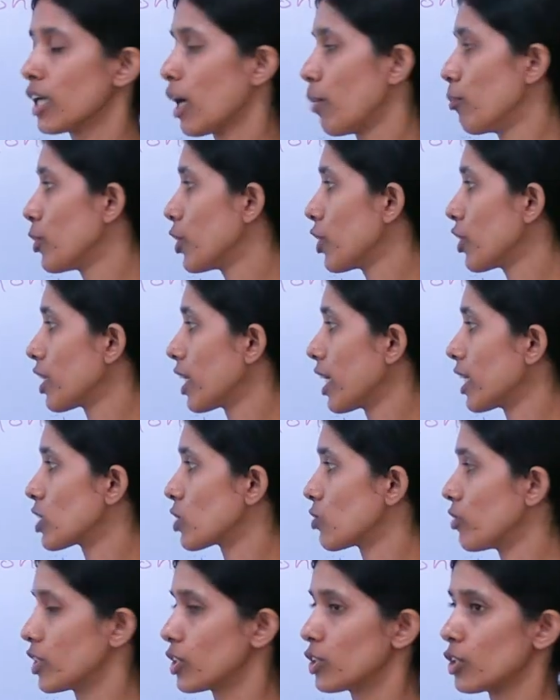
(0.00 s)

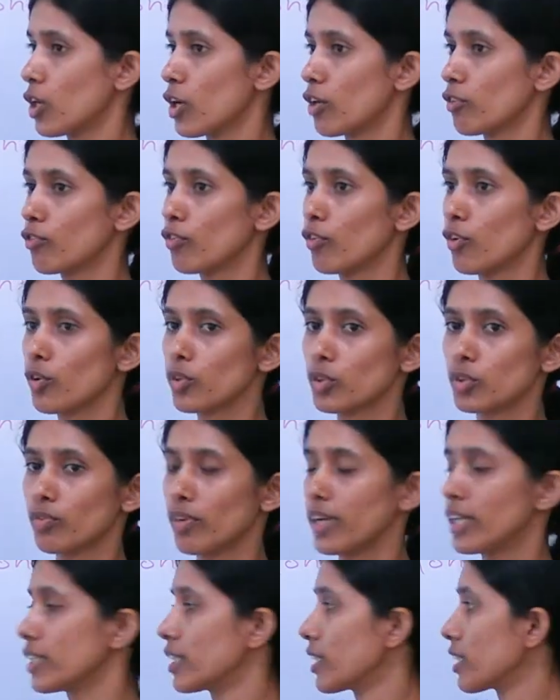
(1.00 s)
communicates with your 4th
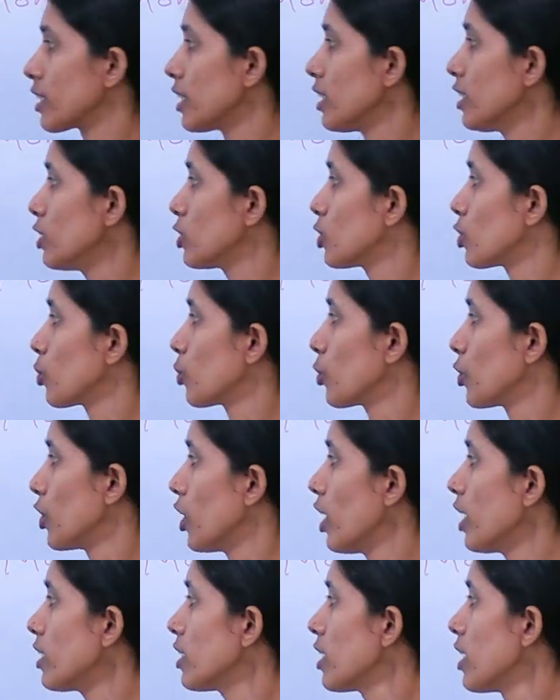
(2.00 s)
ventricle through
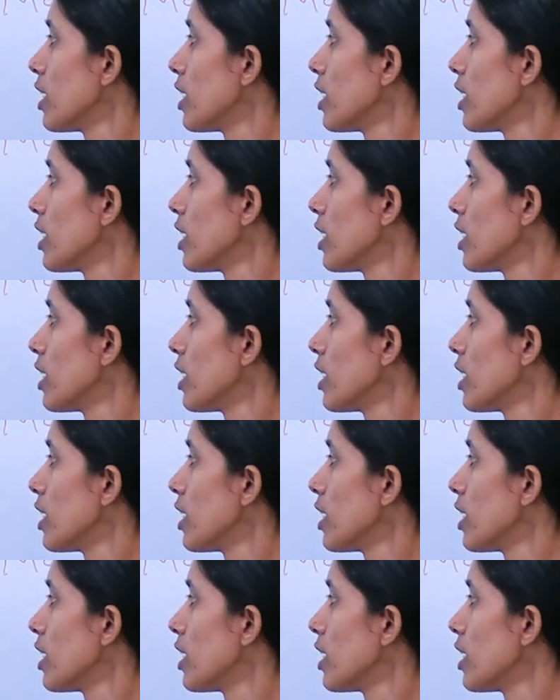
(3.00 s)
your